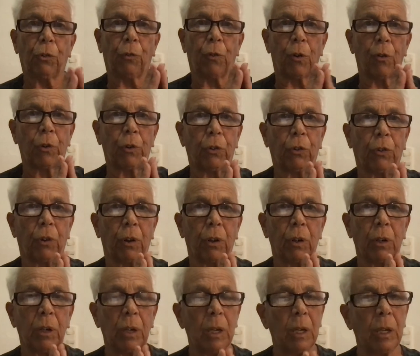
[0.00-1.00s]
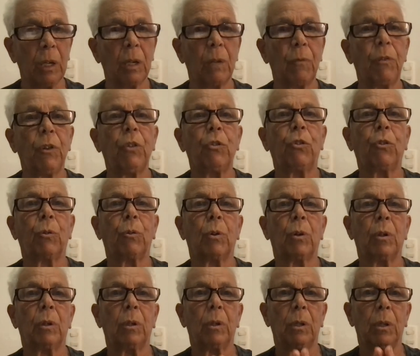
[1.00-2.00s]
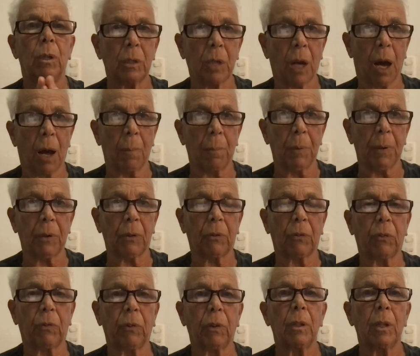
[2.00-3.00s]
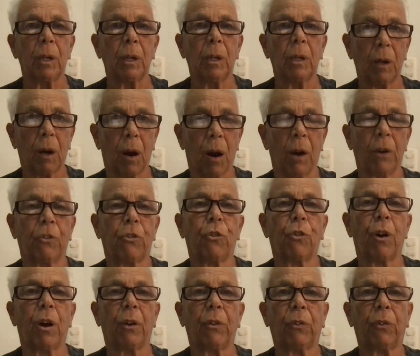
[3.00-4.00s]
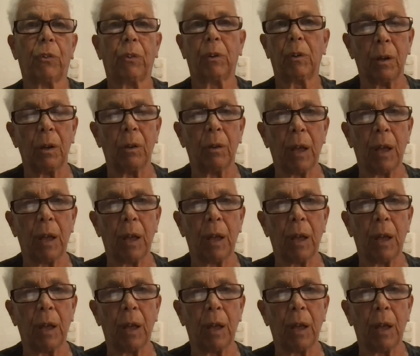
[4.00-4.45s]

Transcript: focus on individual topics that our trust